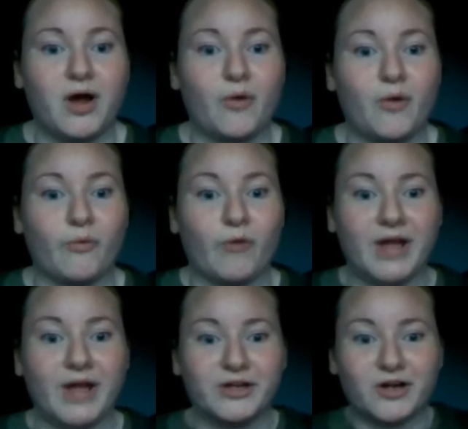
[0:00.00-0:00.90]

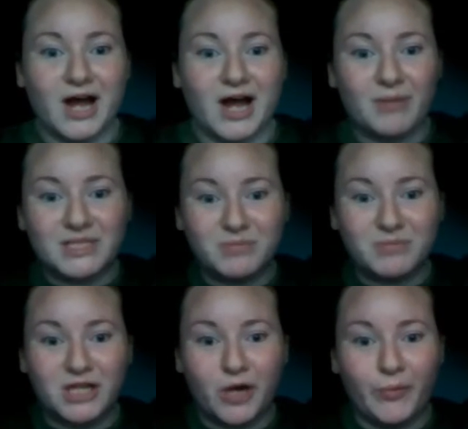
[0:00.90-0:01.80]
write your comments
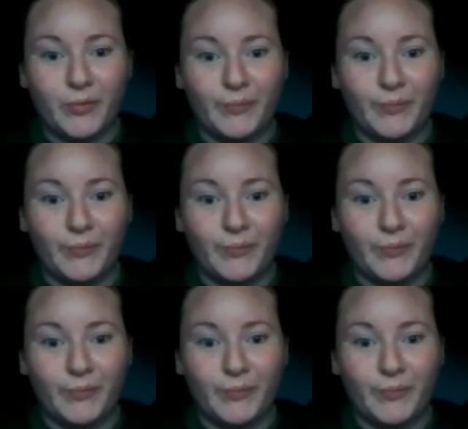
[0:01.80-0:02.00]
below